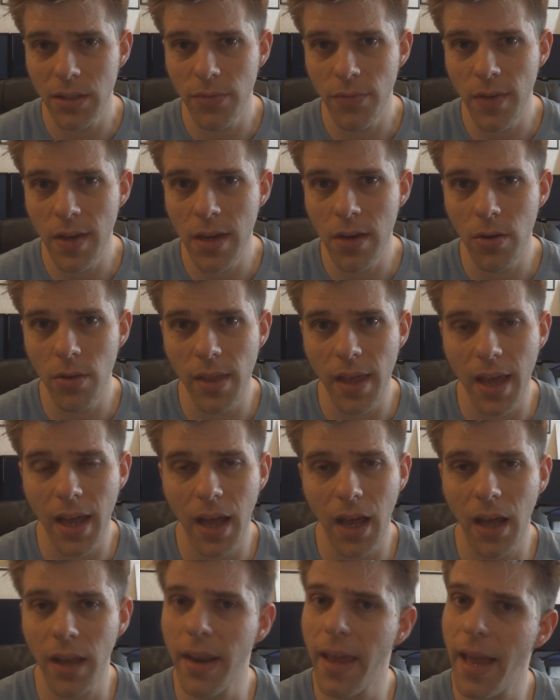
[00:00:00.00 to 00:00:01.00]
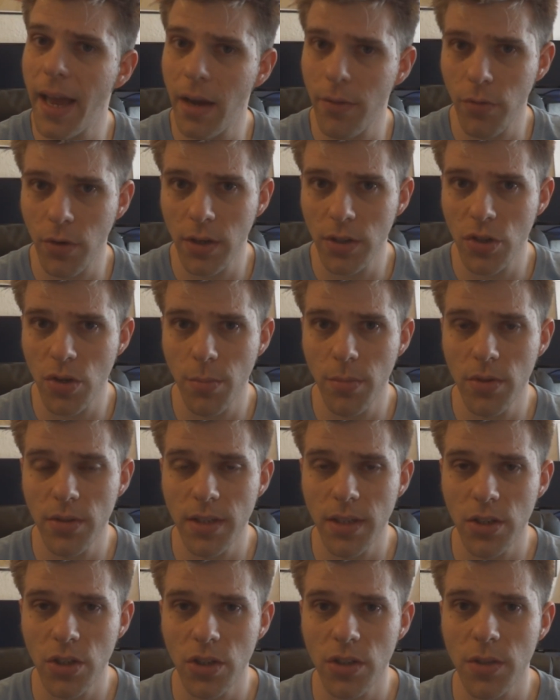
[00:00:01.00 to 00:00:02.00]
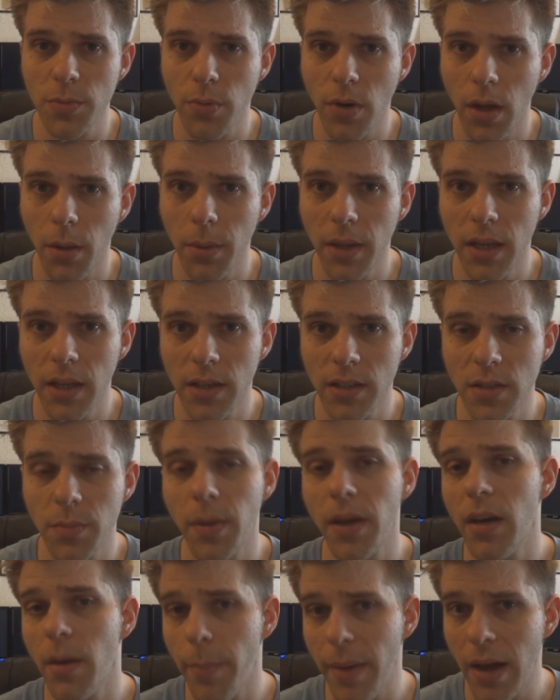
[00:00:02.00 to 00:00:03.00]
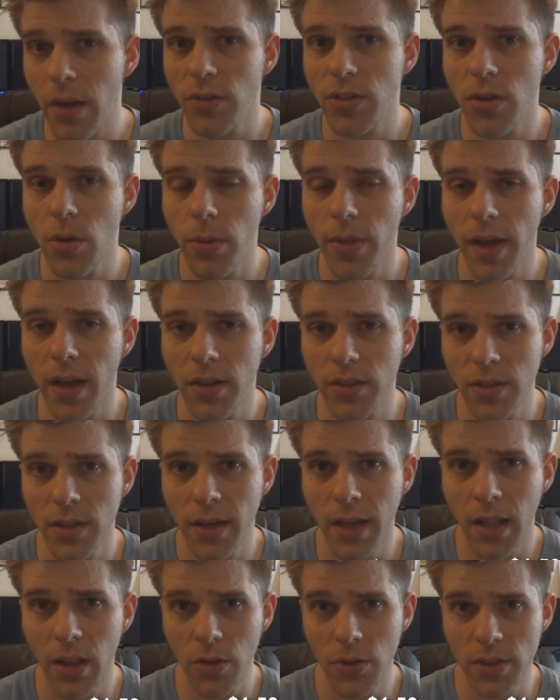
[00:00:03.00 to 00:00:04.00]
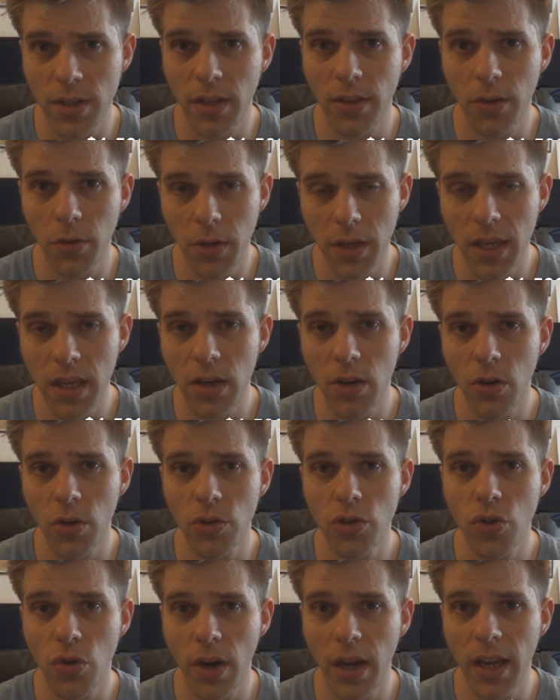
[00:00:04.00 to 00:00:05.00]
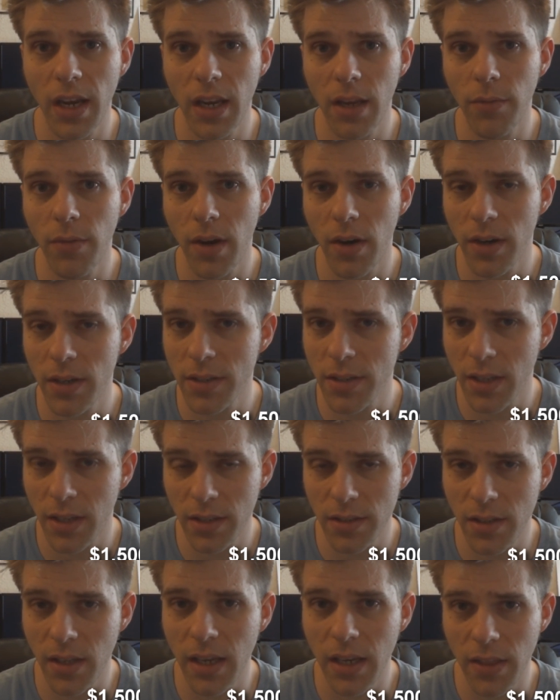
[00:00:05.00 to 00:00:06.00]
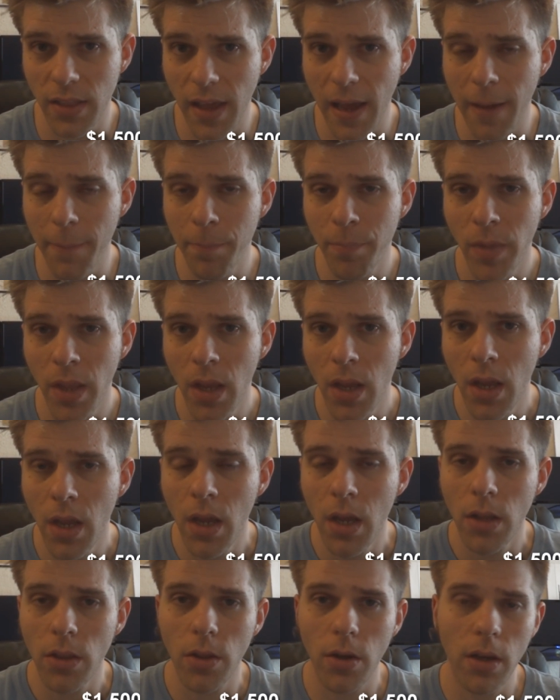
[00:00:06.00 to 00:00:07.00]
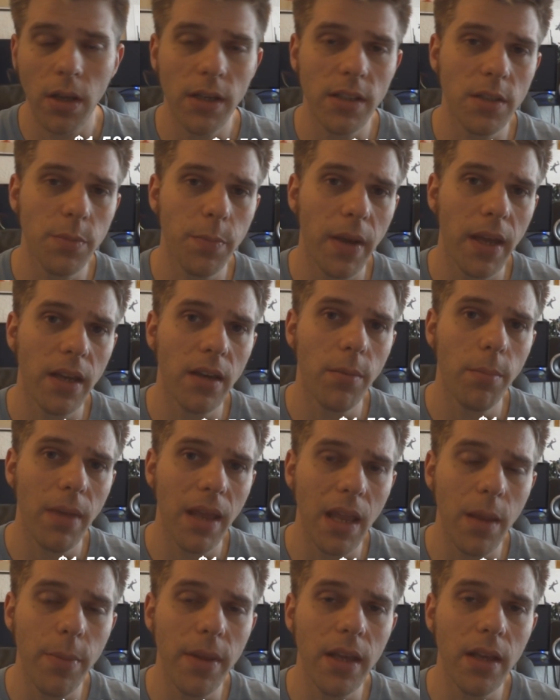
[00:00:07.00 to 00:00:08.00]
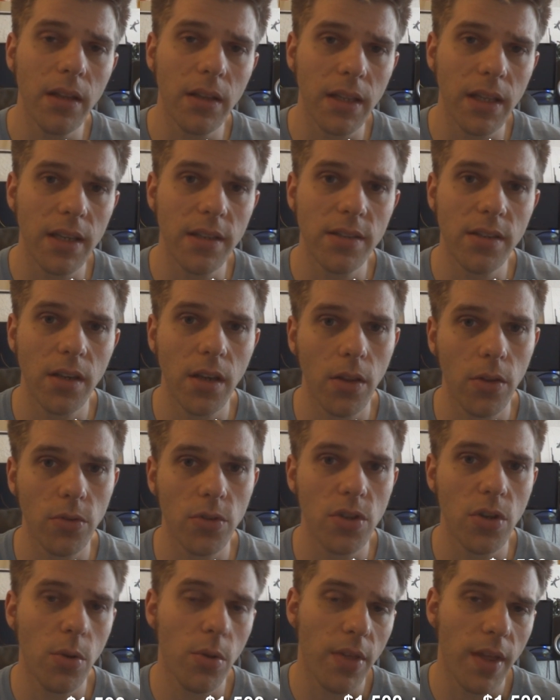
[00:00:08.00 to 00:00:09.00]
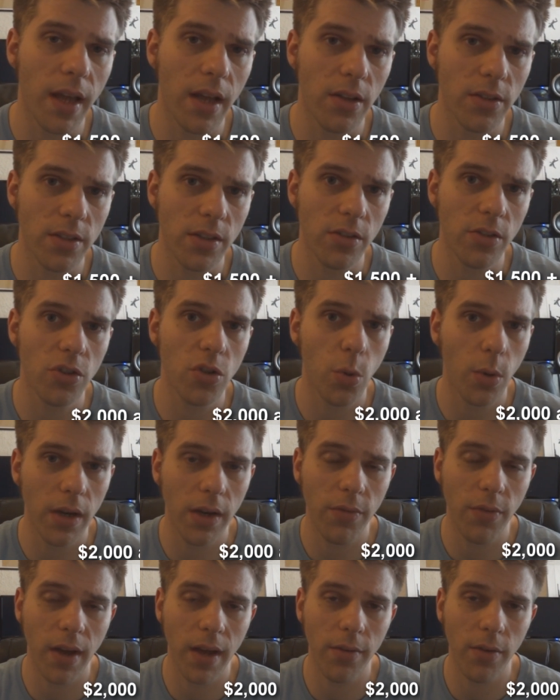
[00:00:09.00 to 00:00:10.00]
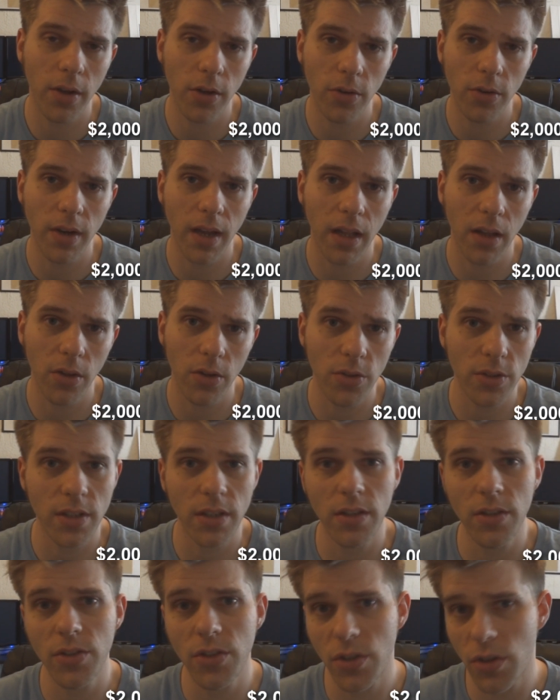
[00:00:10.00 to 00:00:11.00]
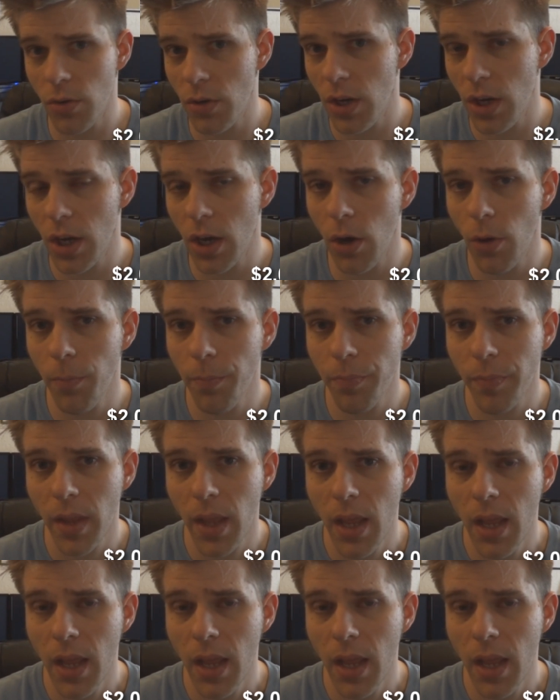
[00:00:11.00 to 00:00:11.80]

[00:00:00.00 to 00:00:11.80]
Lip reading: Let's figure that on average, a musician's probably going to spend about $2,000 on their gear, training, various things like that. They're going to spend maybe at least another $2,000 to $2,500 in the studio.